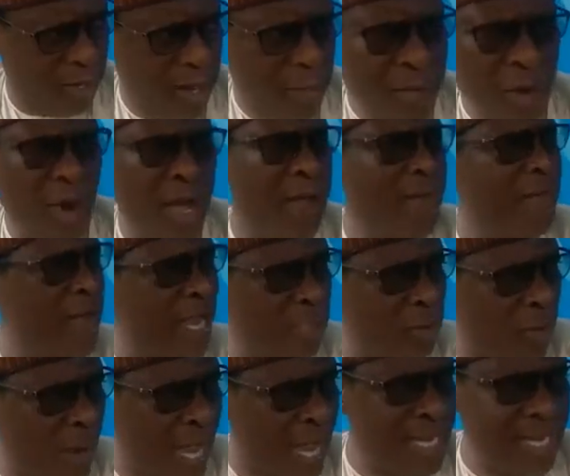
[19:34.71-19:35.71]
Because
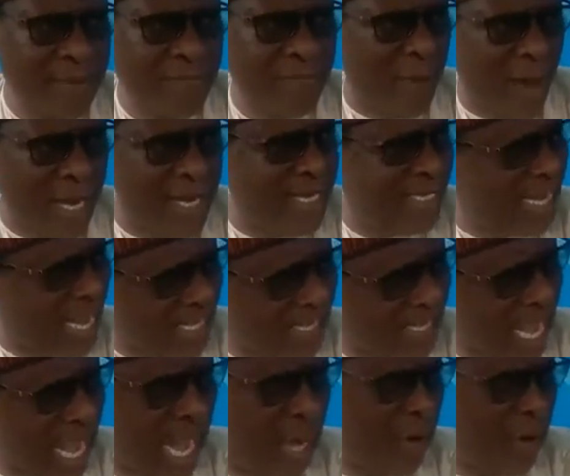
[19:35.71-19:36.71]
eventually, if one is
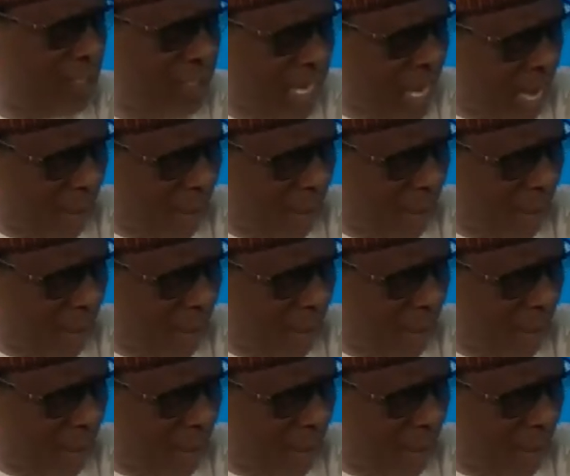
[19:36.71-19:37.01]
attacked and nothing